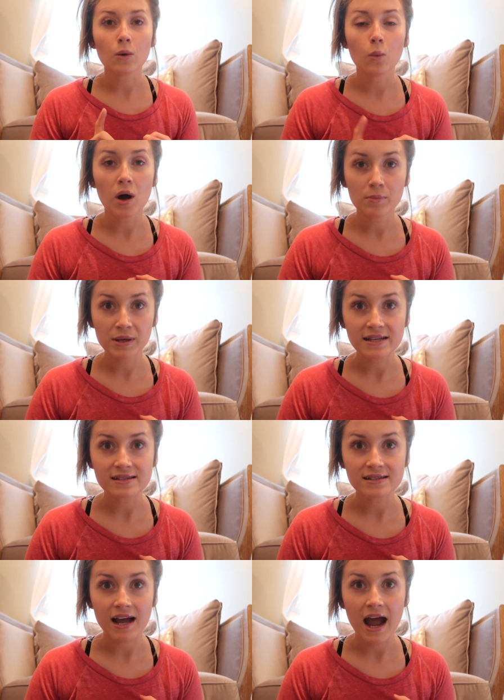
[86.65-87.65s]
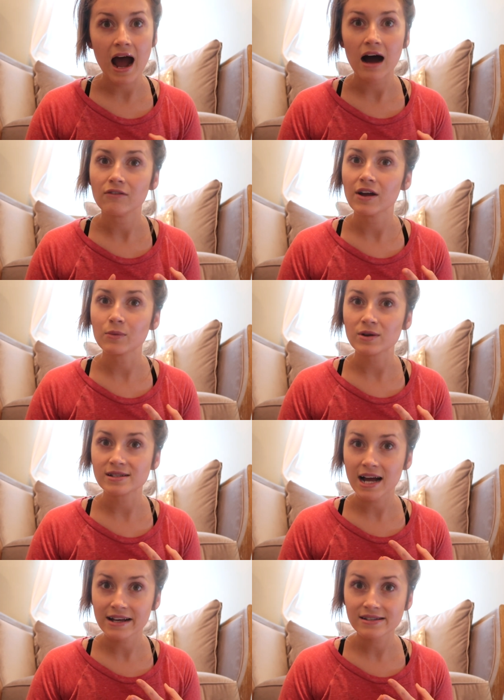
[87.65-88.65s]
what pieces I have and what
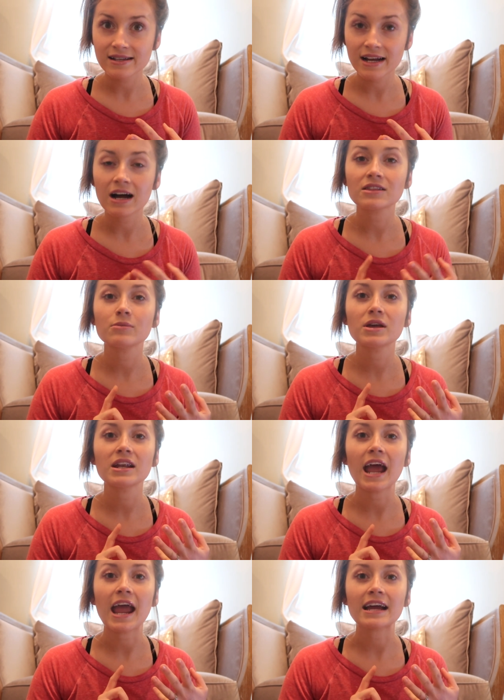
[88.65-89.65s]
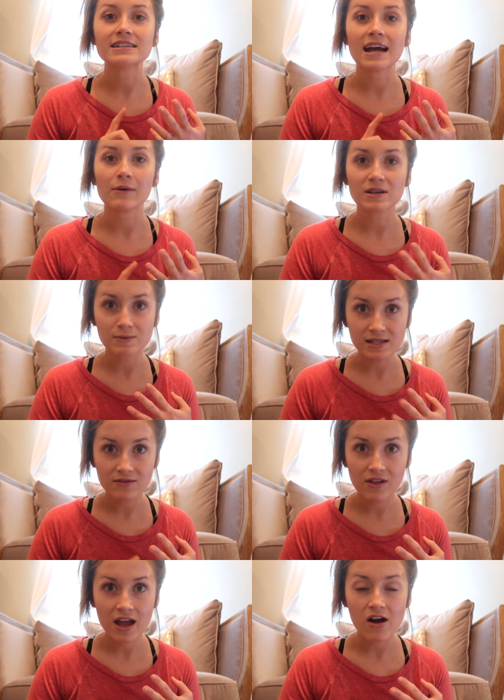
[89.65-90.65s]
sizes I got them in and how
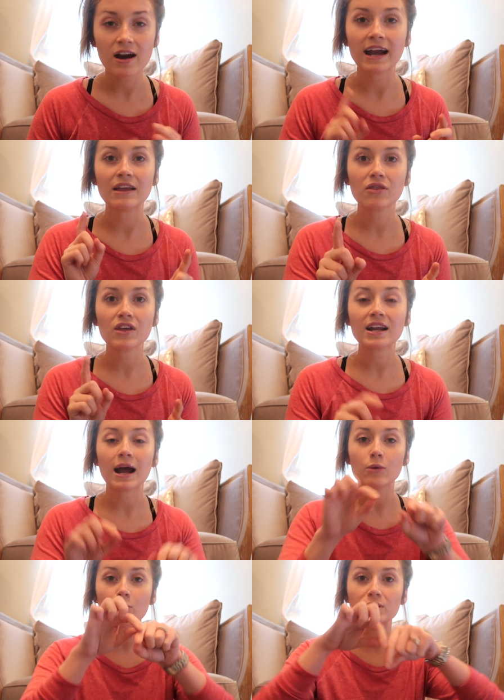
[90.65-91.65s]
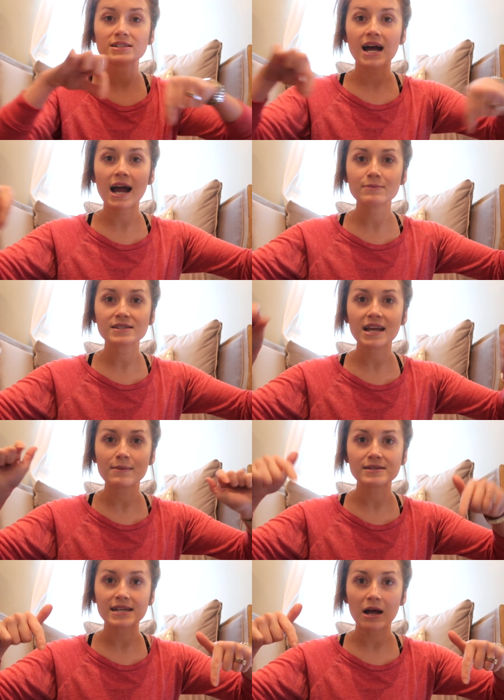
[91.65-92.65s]
expensive they are. And then I will put
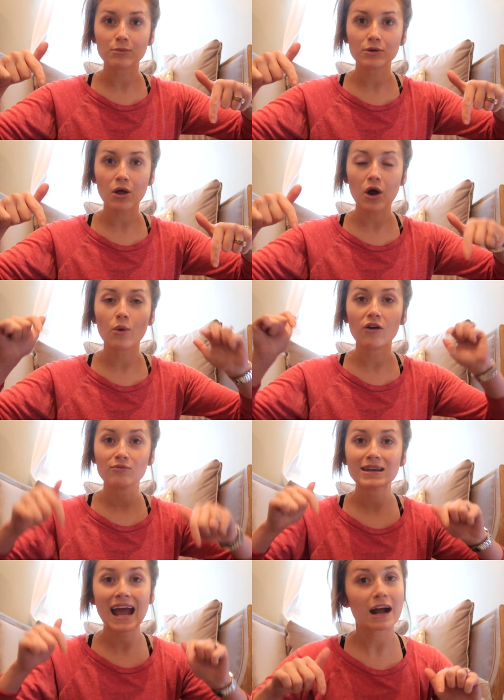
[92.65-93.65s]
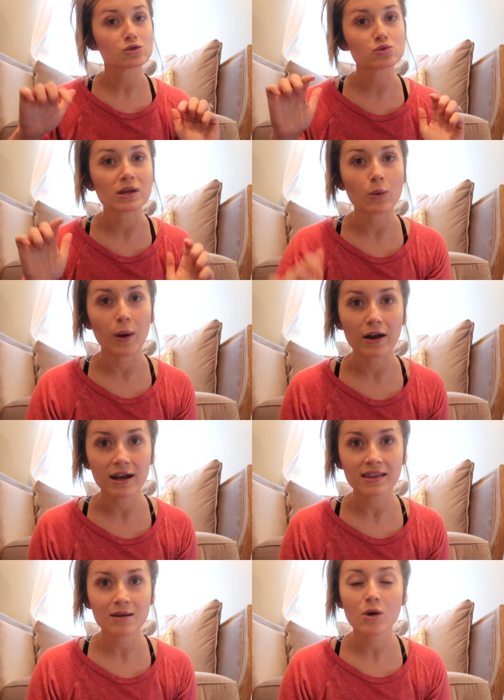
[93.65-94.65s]
timestamps down below of me actually
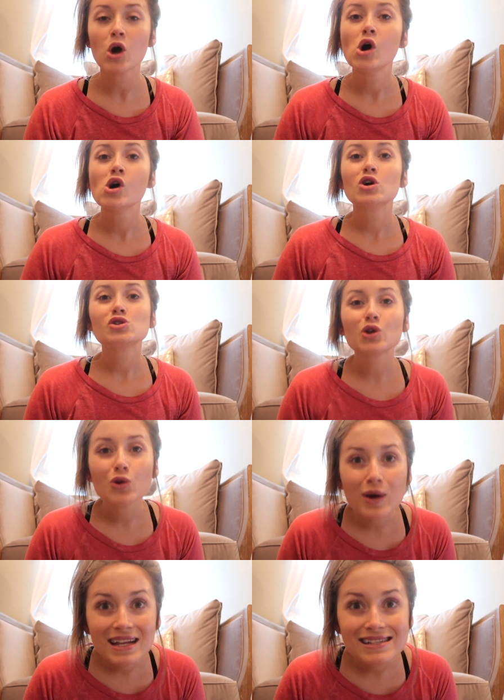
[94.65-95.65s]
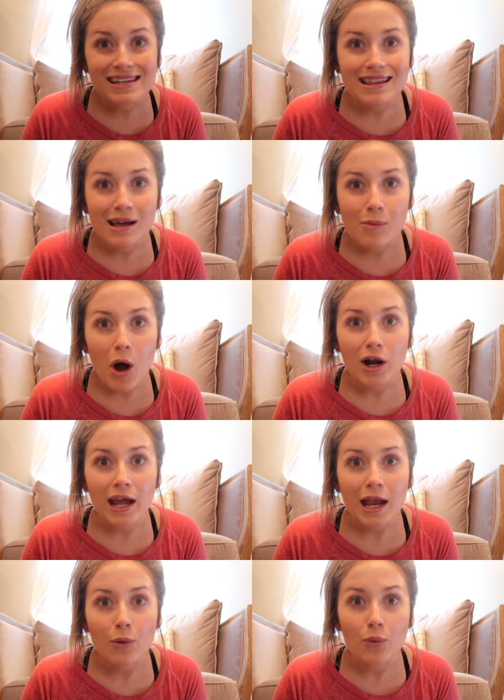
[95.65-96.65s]
wearing them so you can see them on
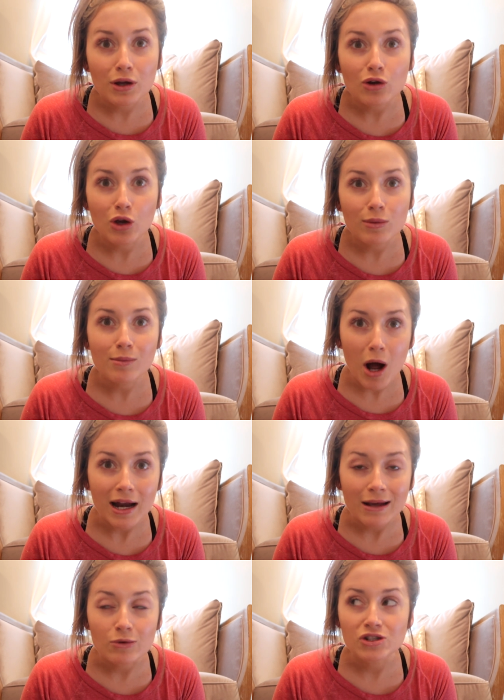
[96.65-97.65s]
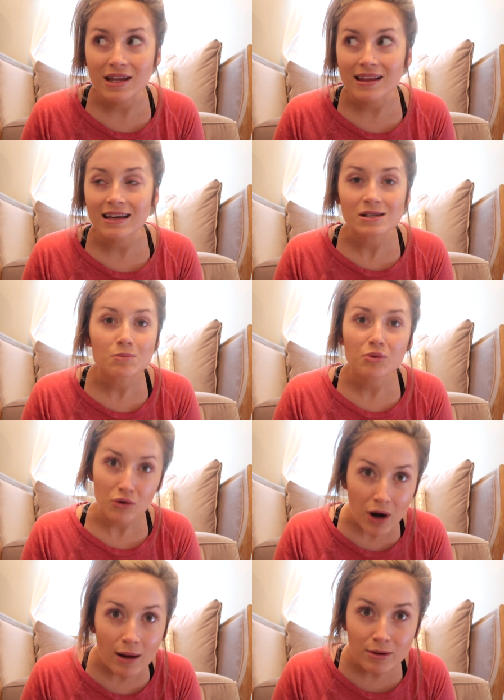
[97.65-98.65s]
a real human body, which I think is
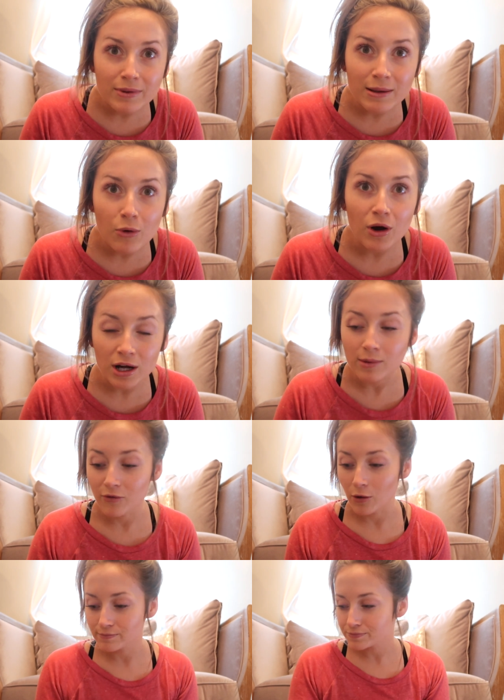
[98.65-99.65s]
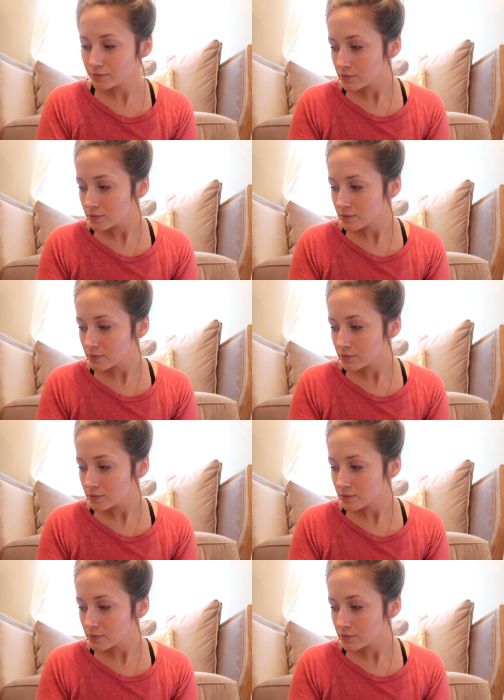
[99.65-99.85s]
probably more helpful.